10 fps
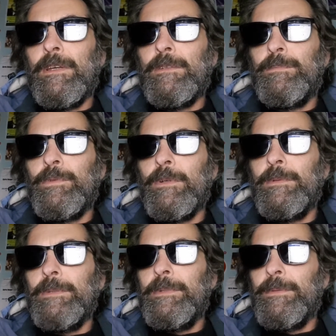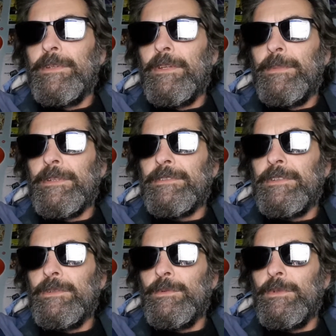I'd probably be one of the best
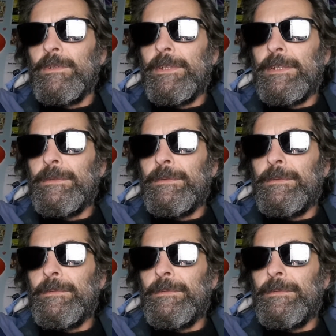in the world now,